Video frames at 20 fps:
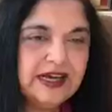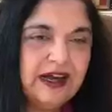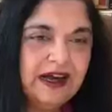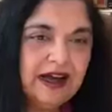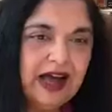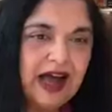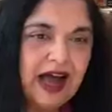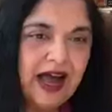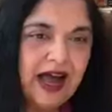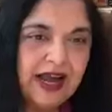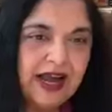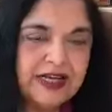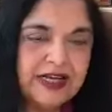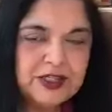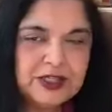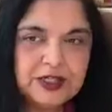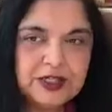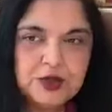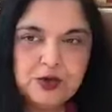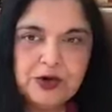I
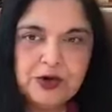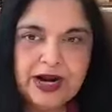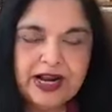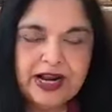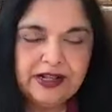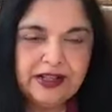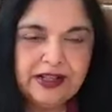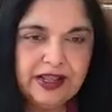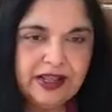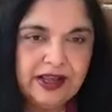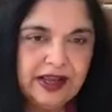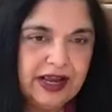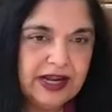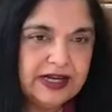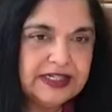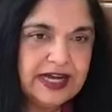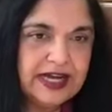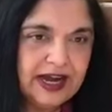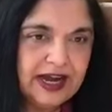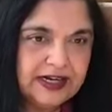just read the
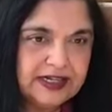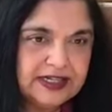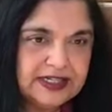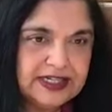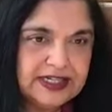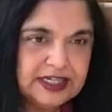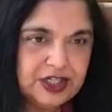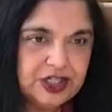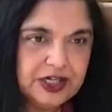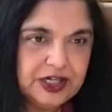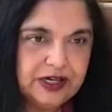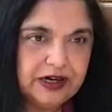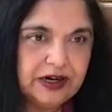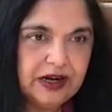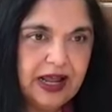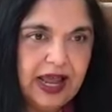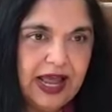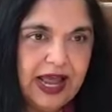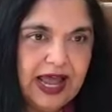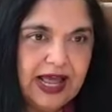entire
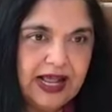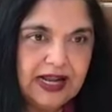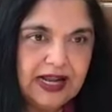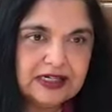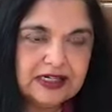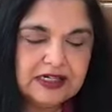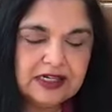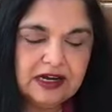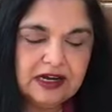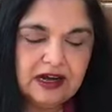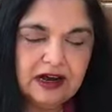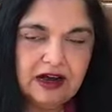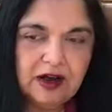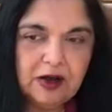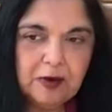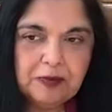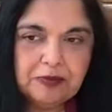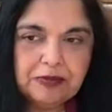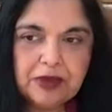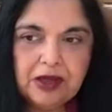decision and
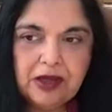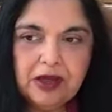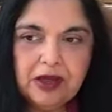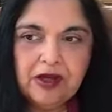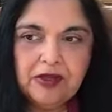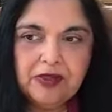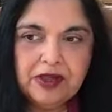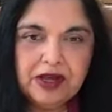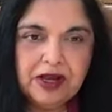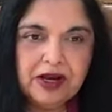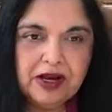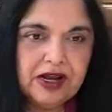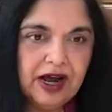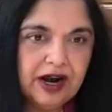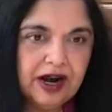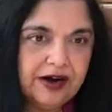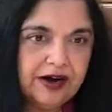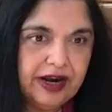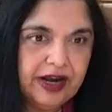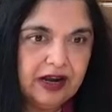the
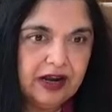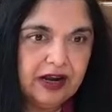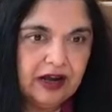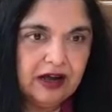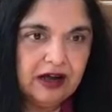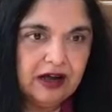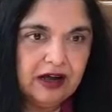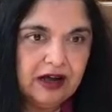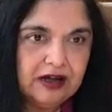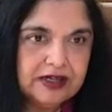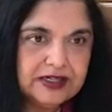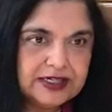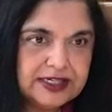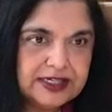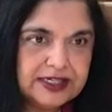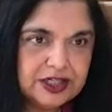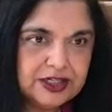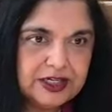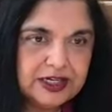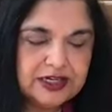concurring
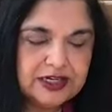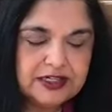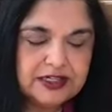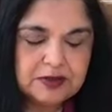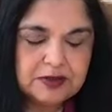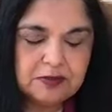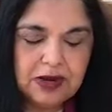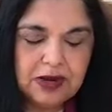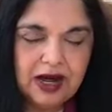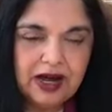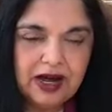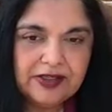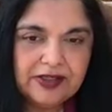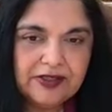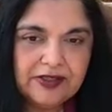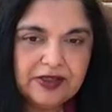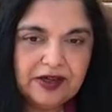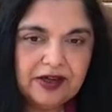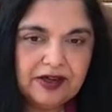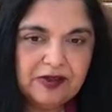decisions by
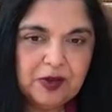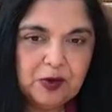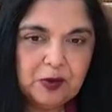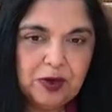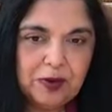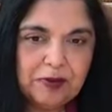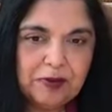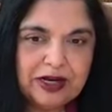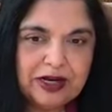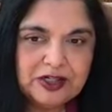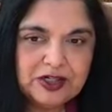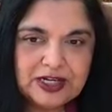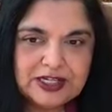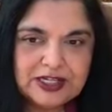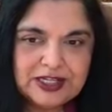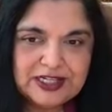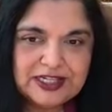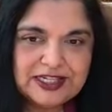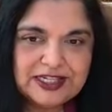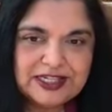the women
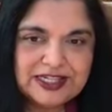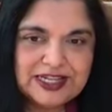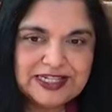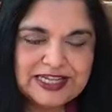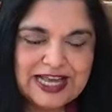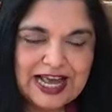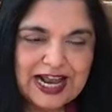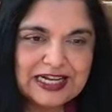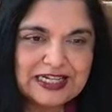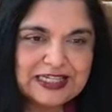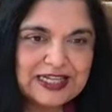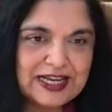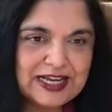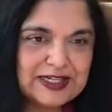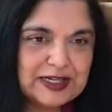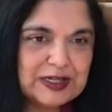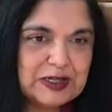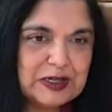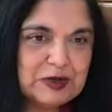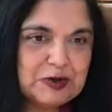justices. As Alan
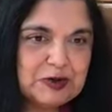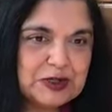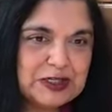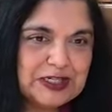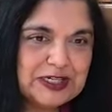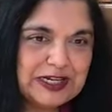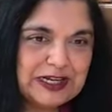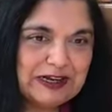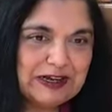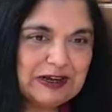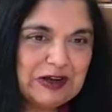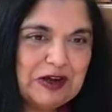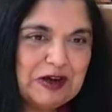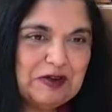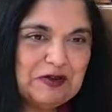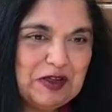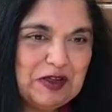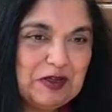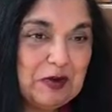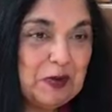says, it's interesting
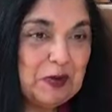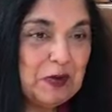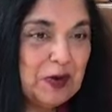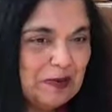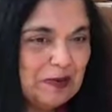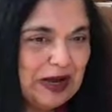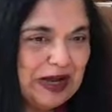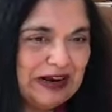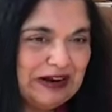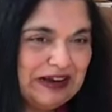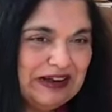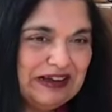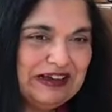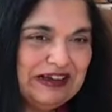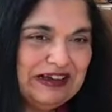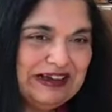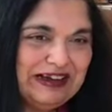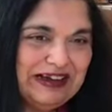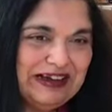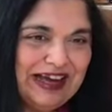that the women
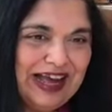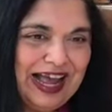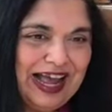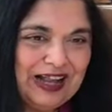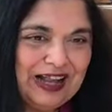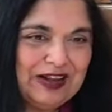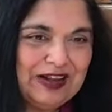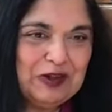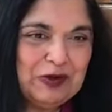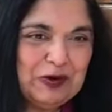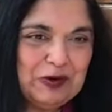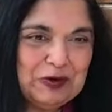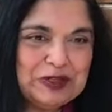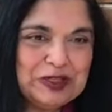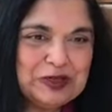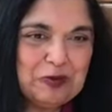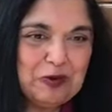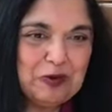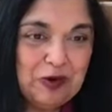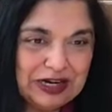had
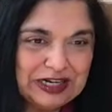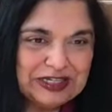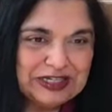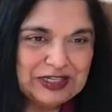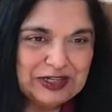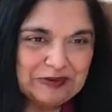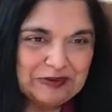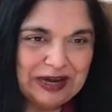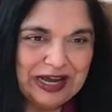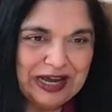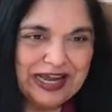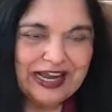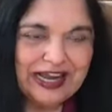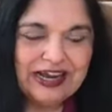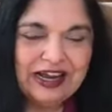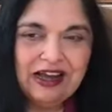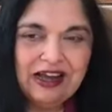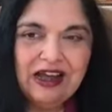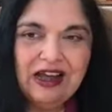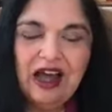those points to
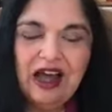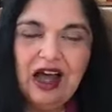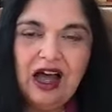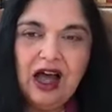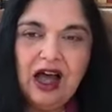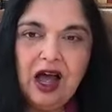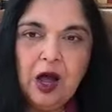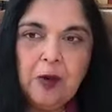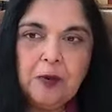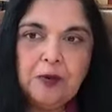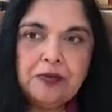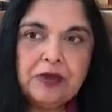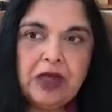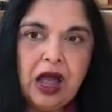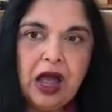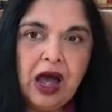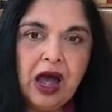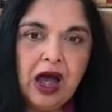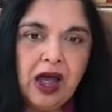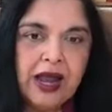make.
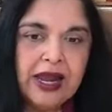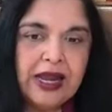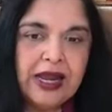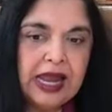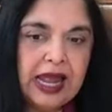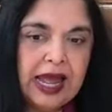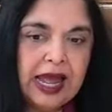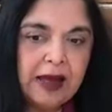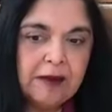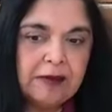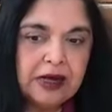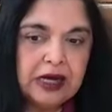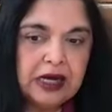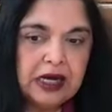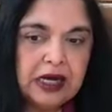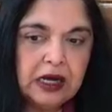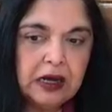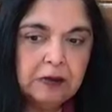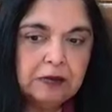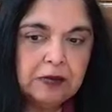I
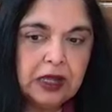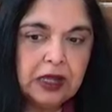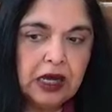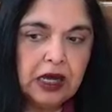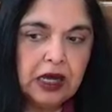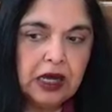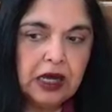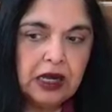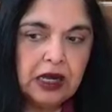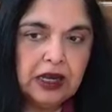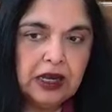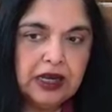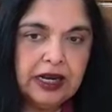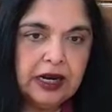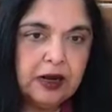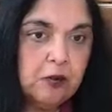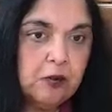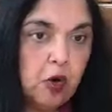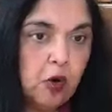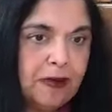am a
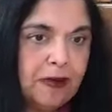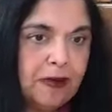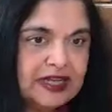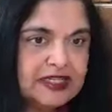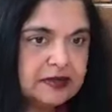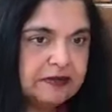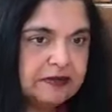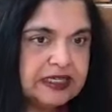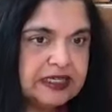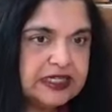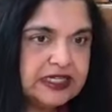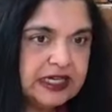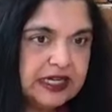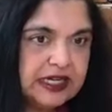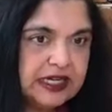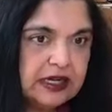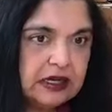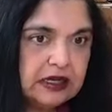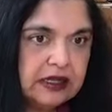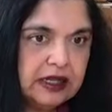little more
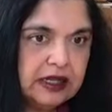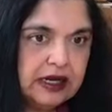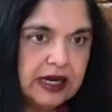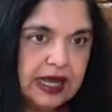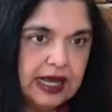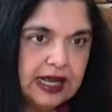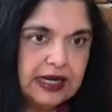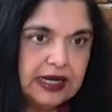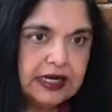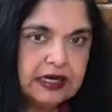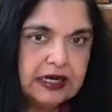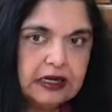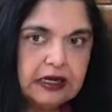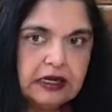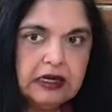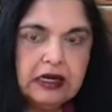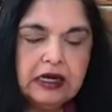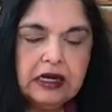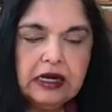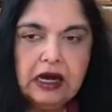pessimistic than Alan.
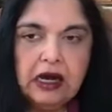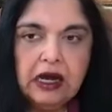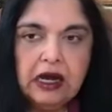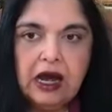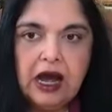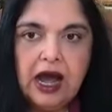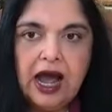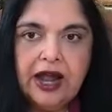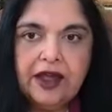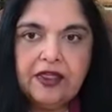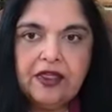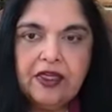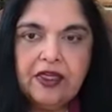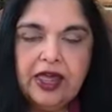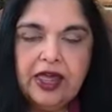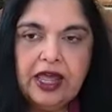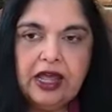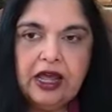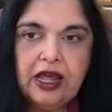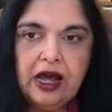I
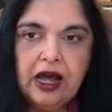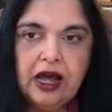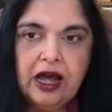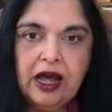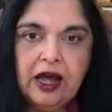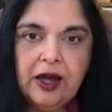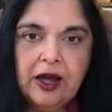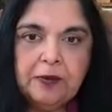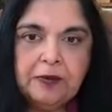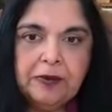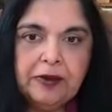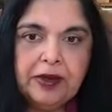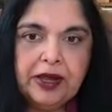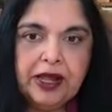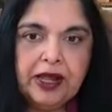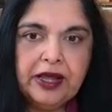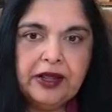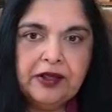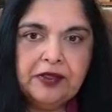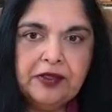think
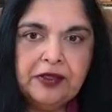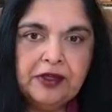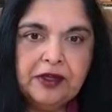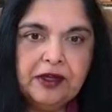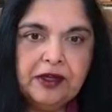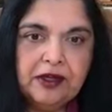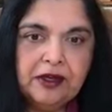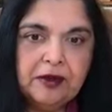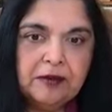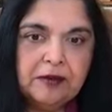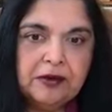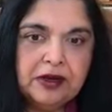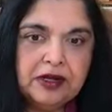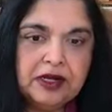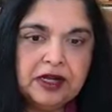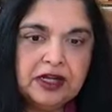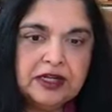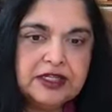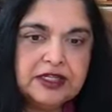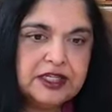the
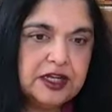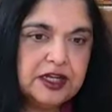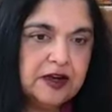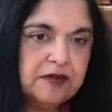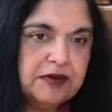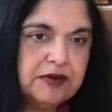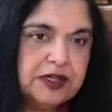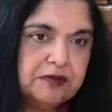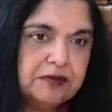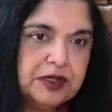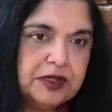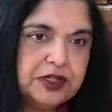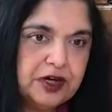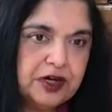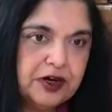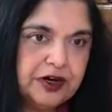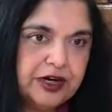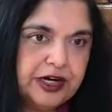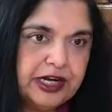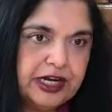conservative
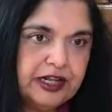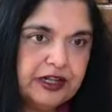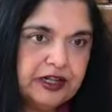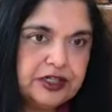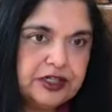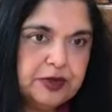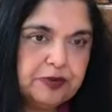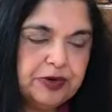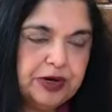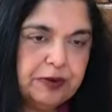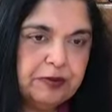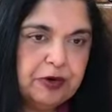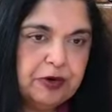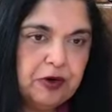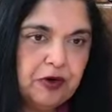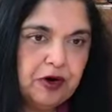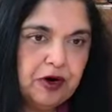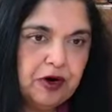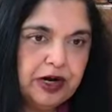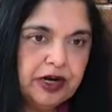majority in the Supreme
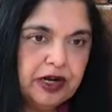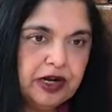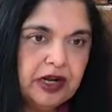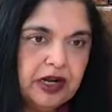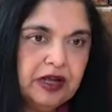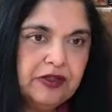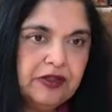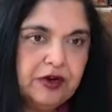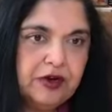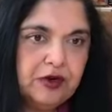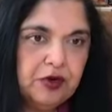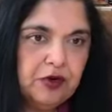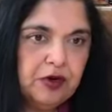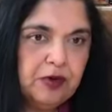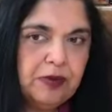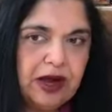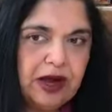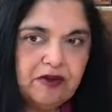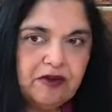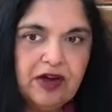Court, they
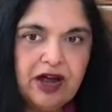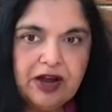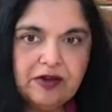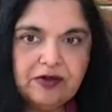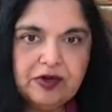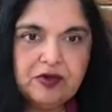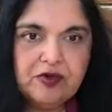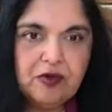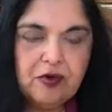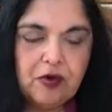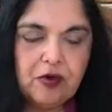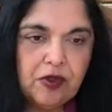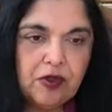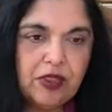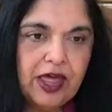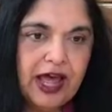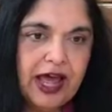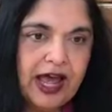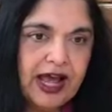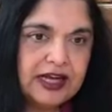ruled by
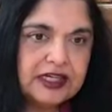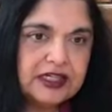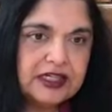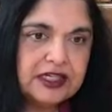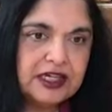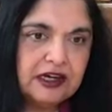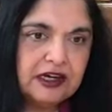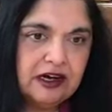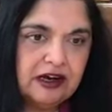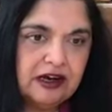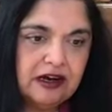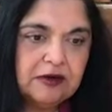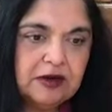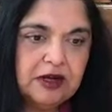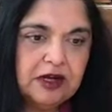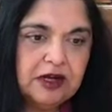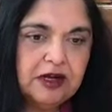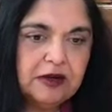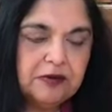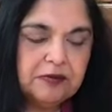5-4 that
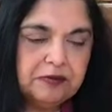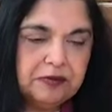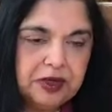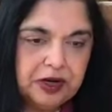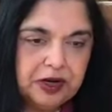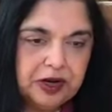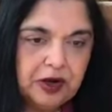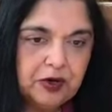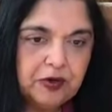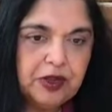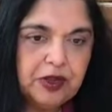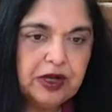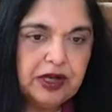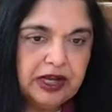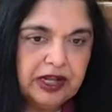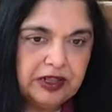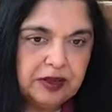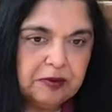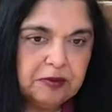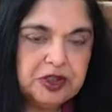
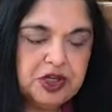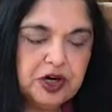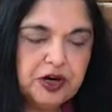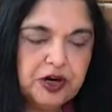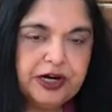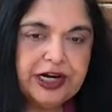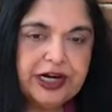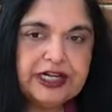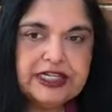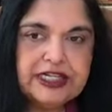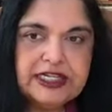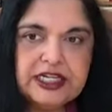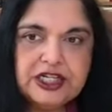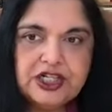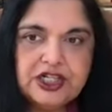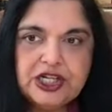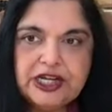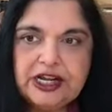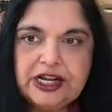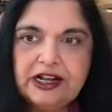in the majority
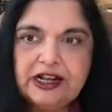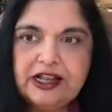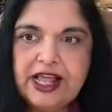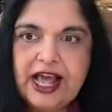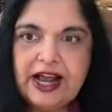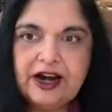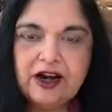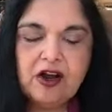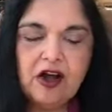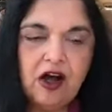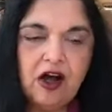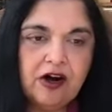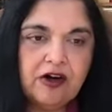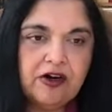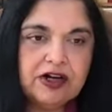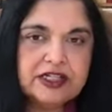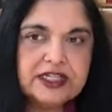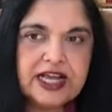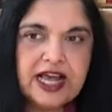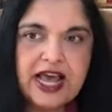decision that
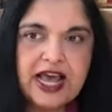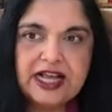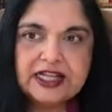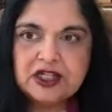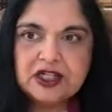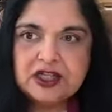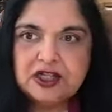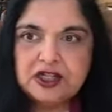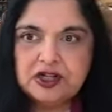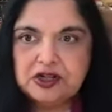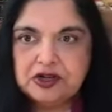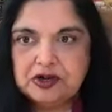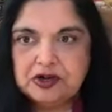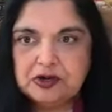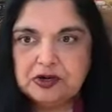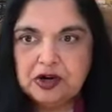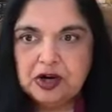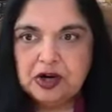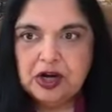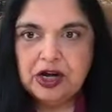Congress has
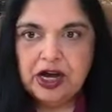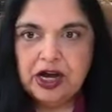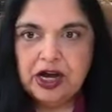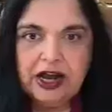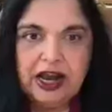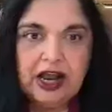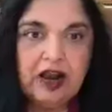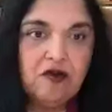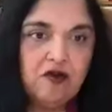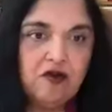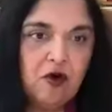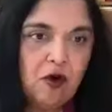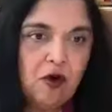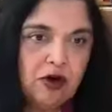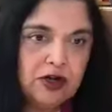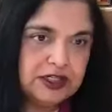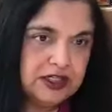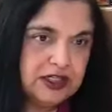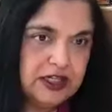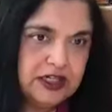to
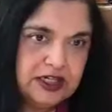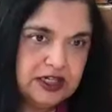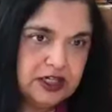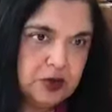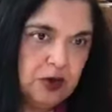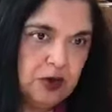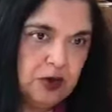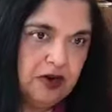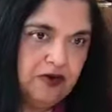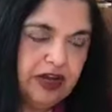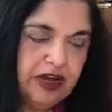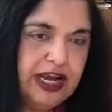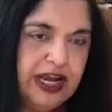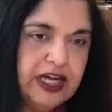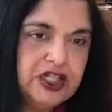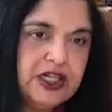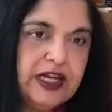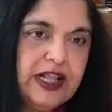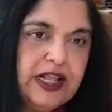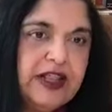enforce the
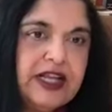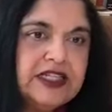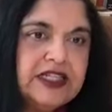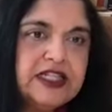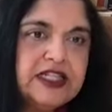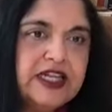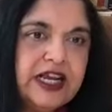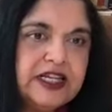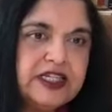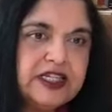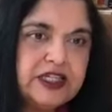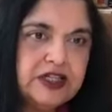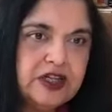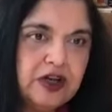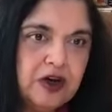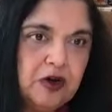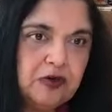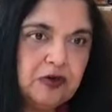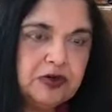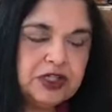disqualification and that states
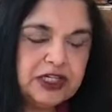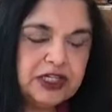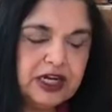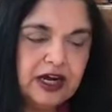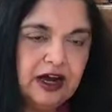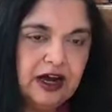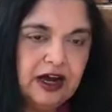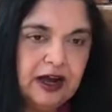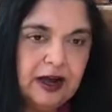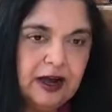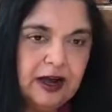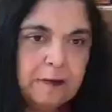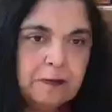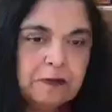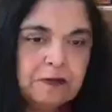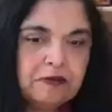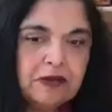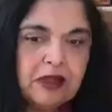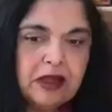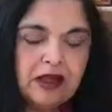don't
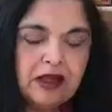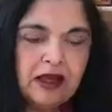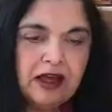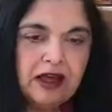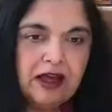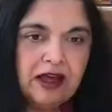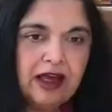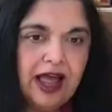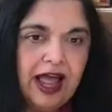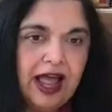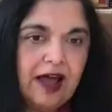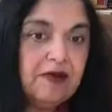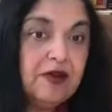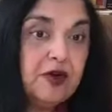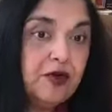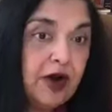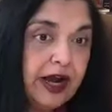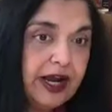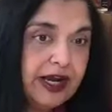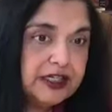have
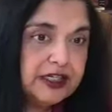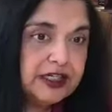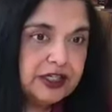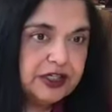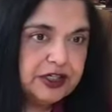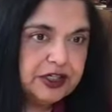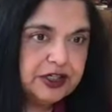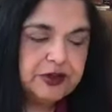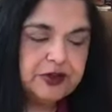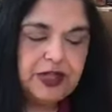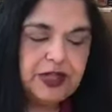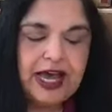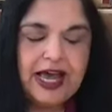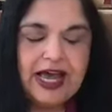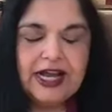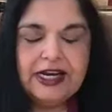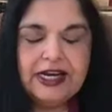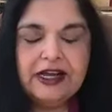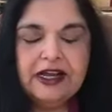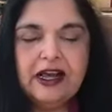the right to do
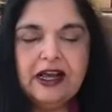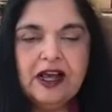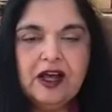that.